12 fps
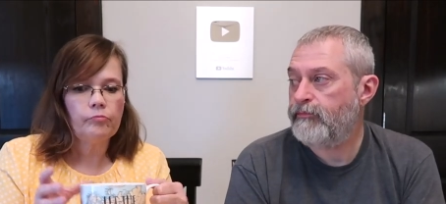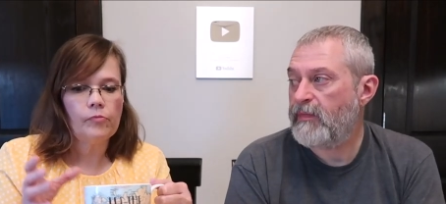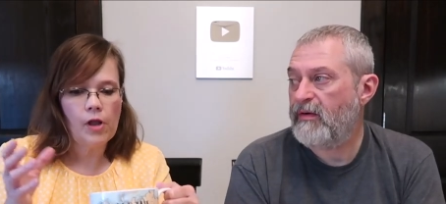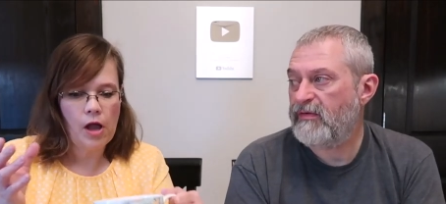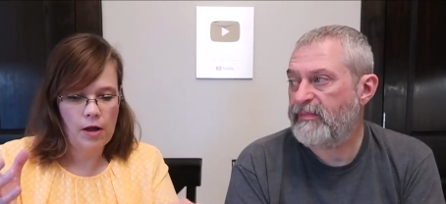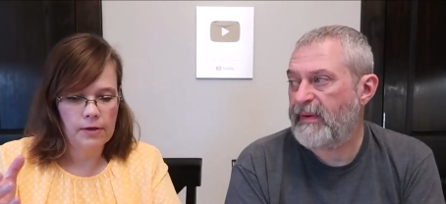
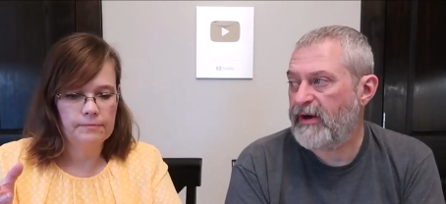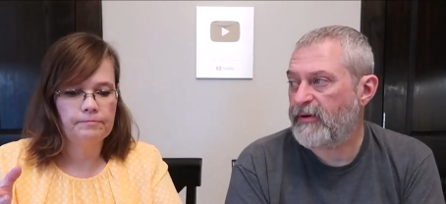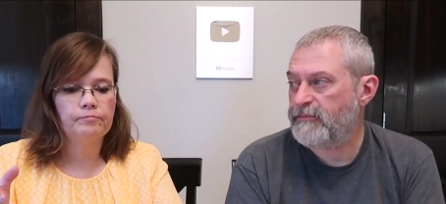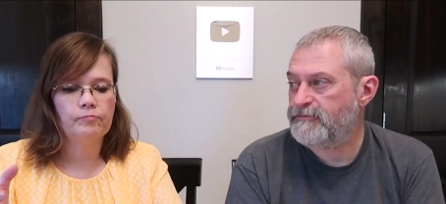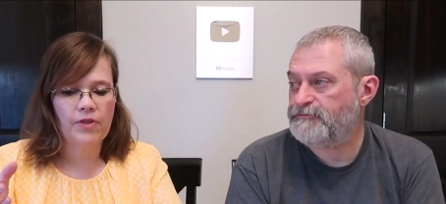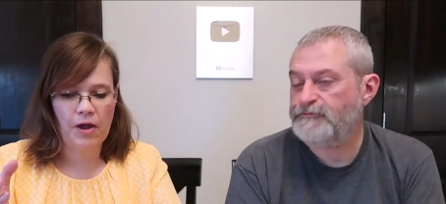Speaker 1: That one's better.
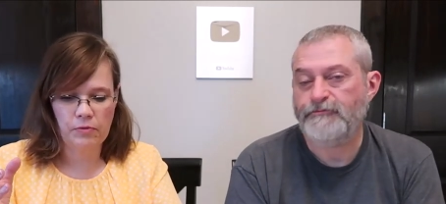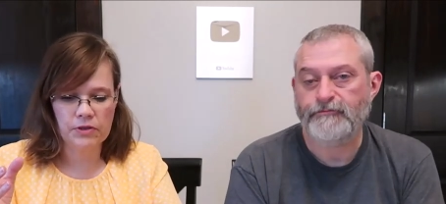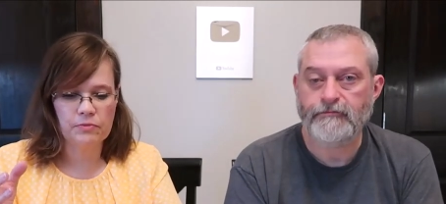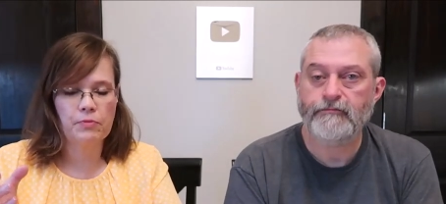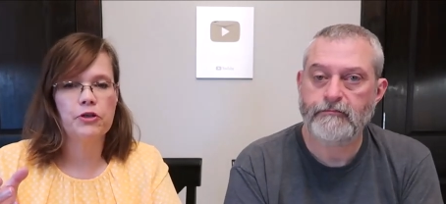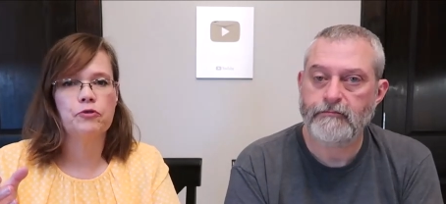
Speaker 2: That
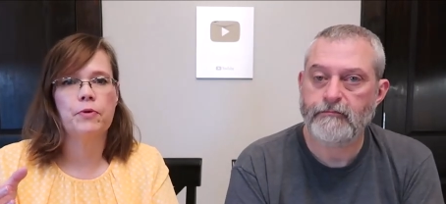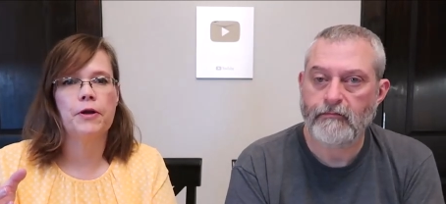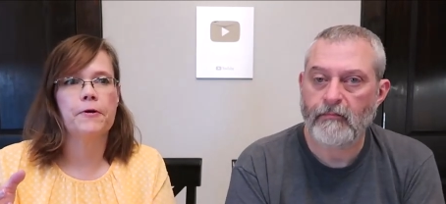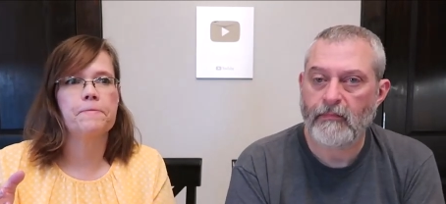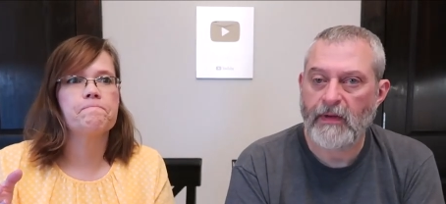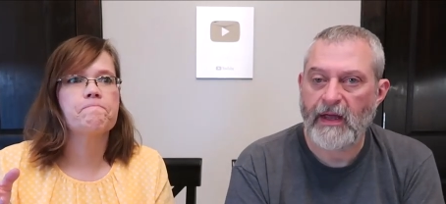one's much
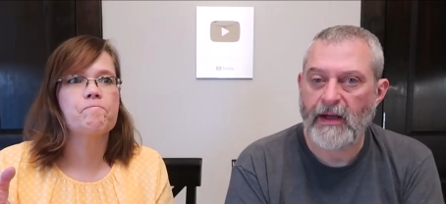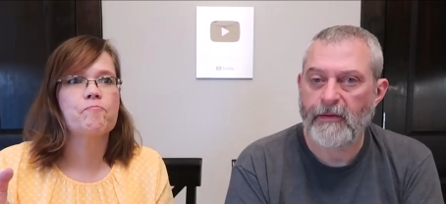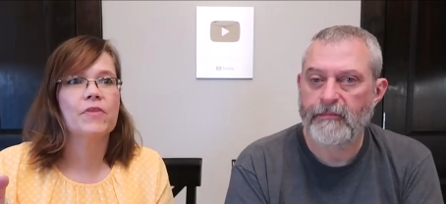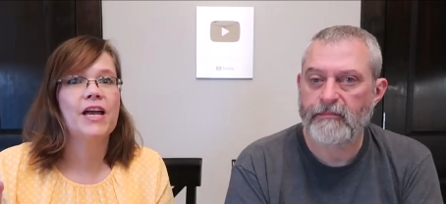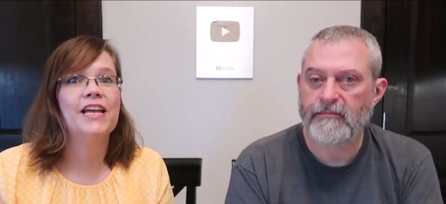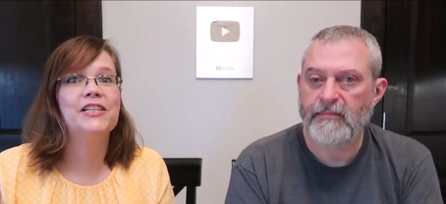better.
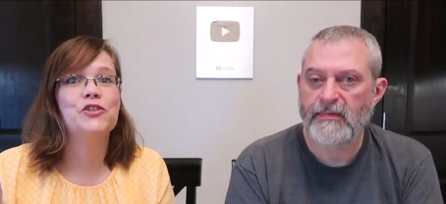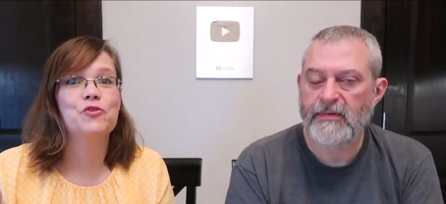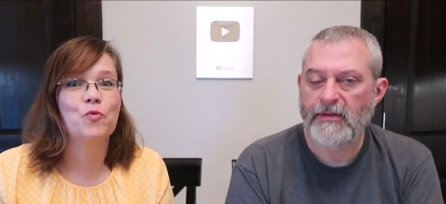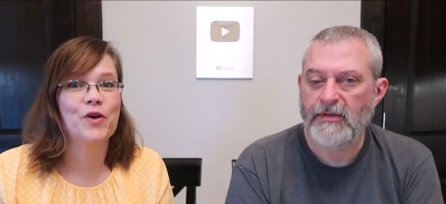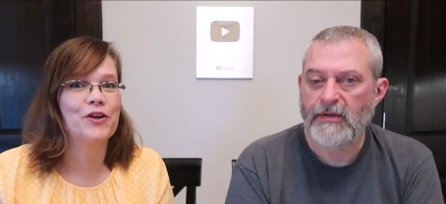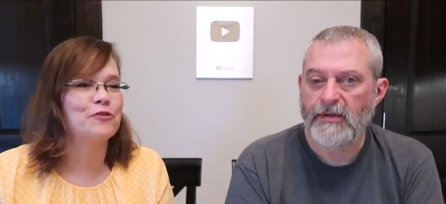
Speaker 1: Yeah. It's
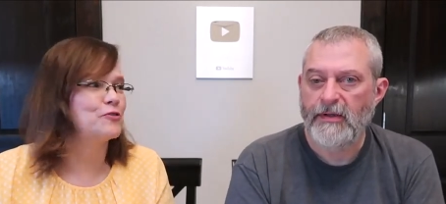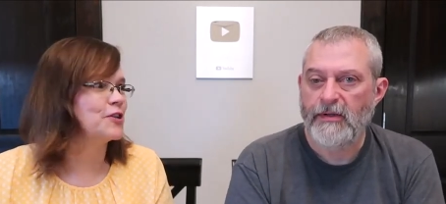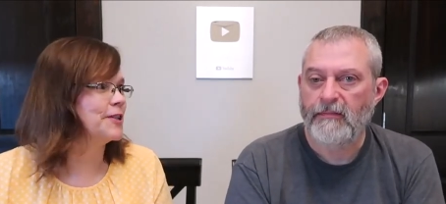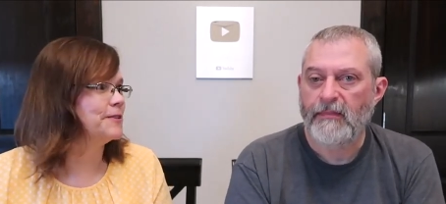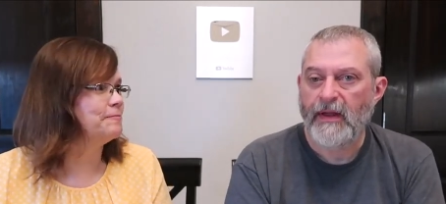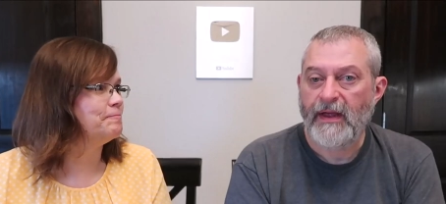sweeter,
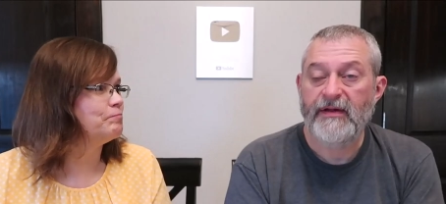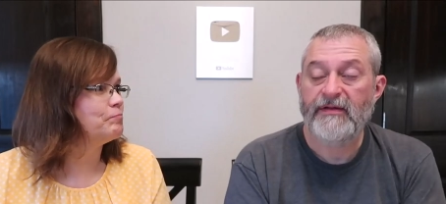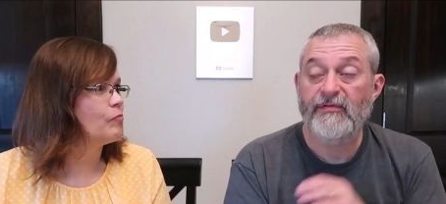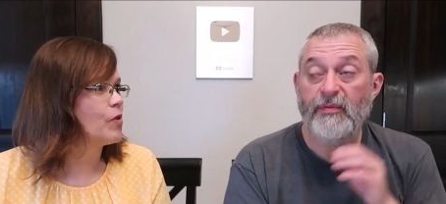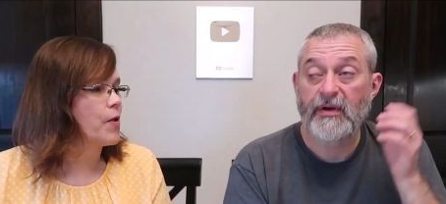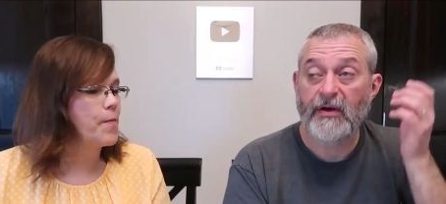too.
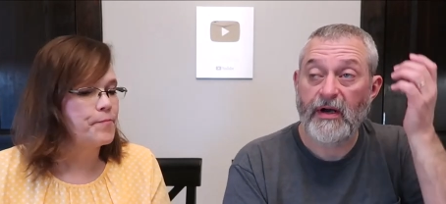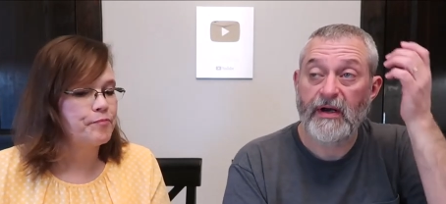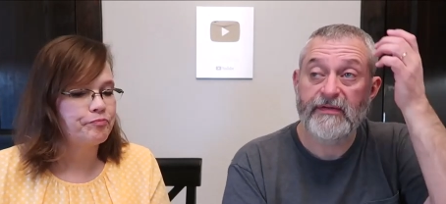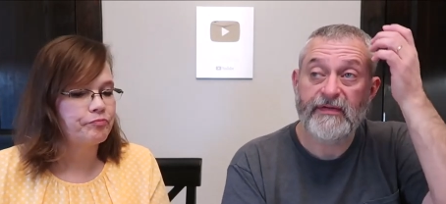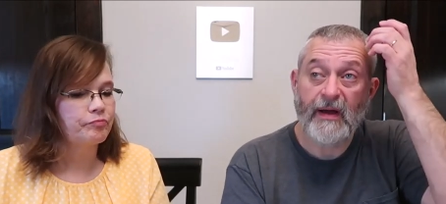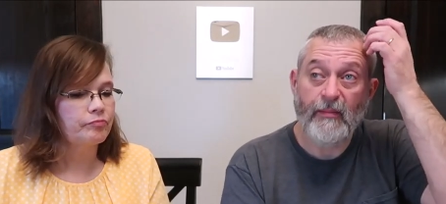It's sweeter, and
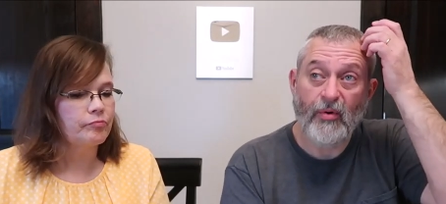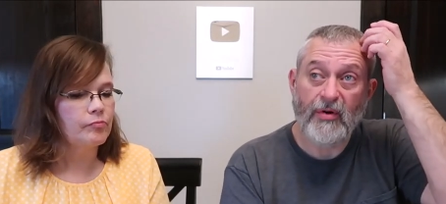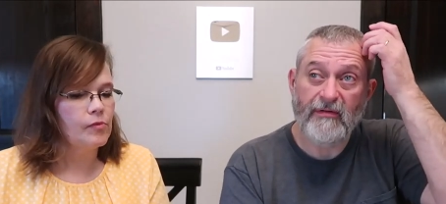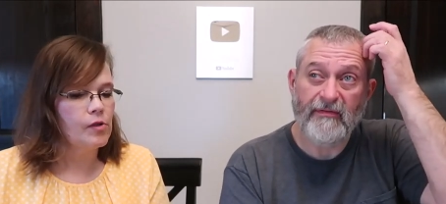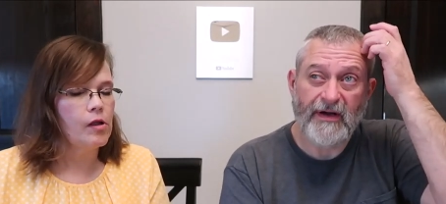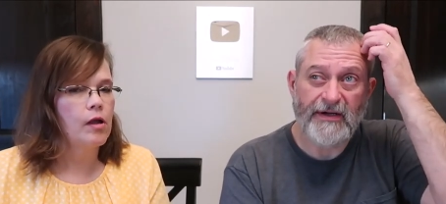it's got
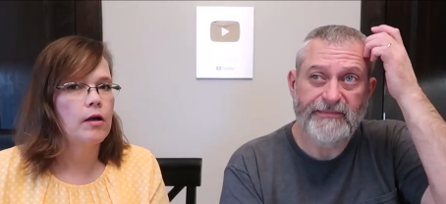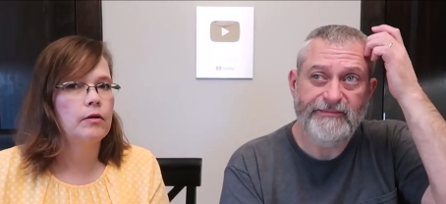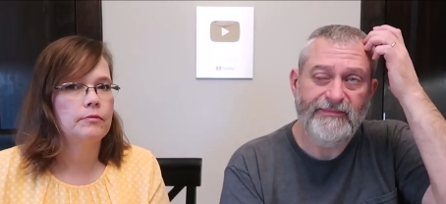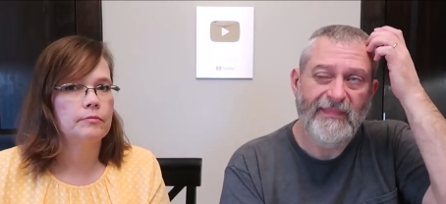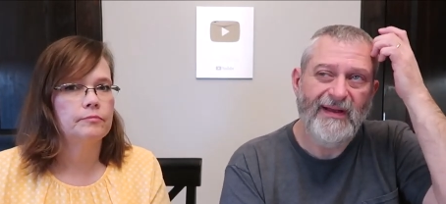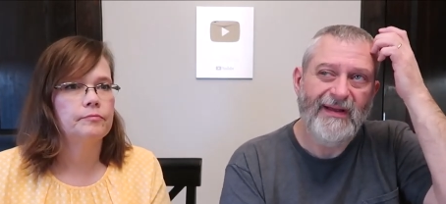more of a,
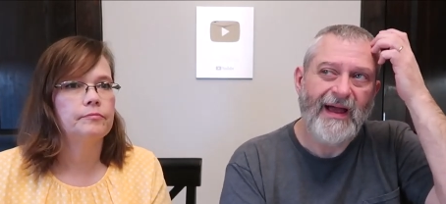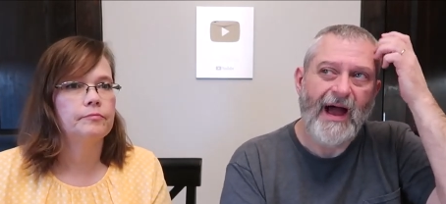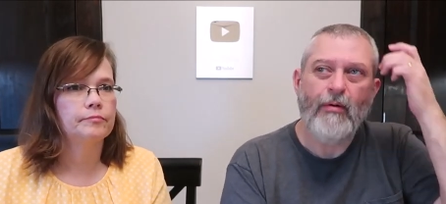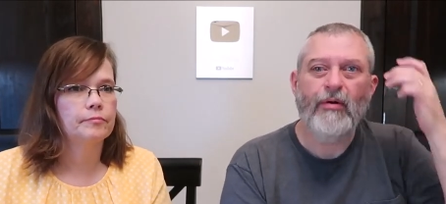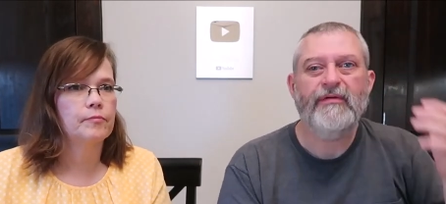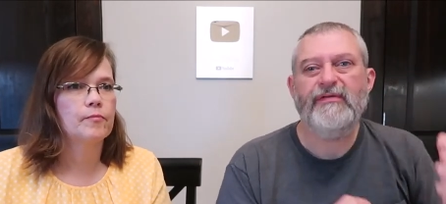
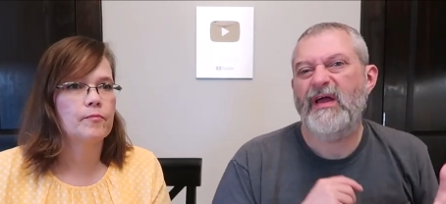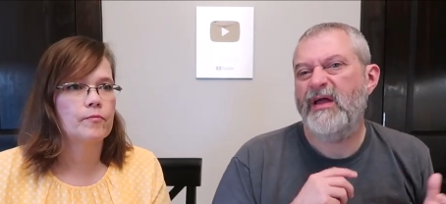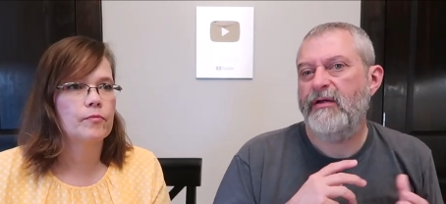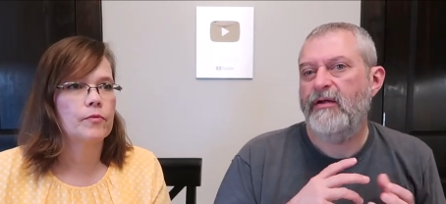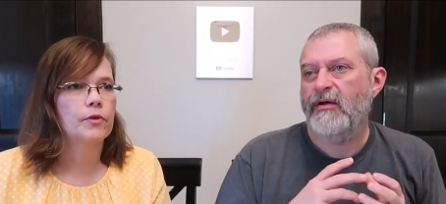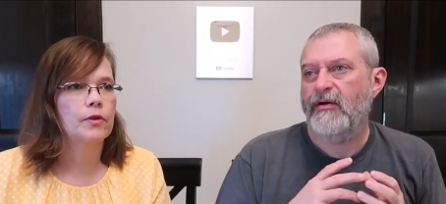I won't say